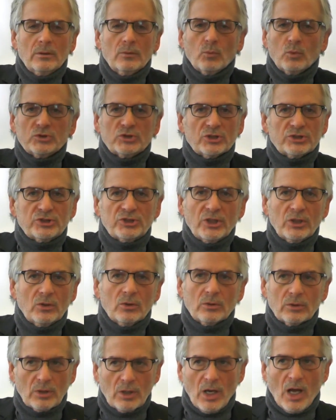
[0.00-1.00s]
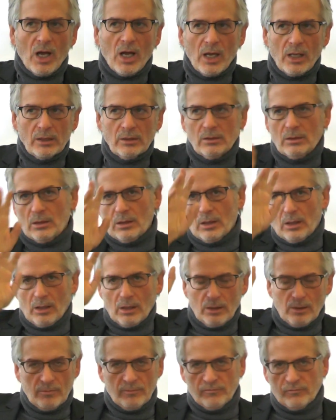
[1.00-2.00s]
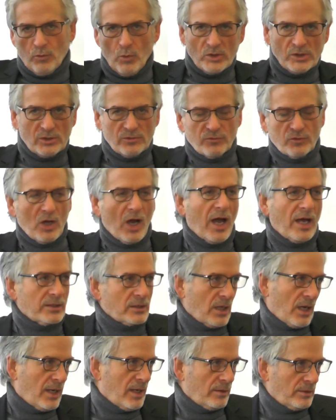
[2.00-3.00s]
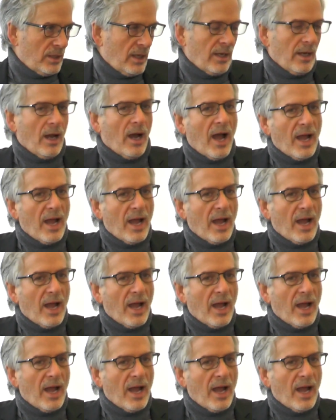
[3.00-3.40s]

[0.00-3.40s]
was a single God, voice of God kind of thing.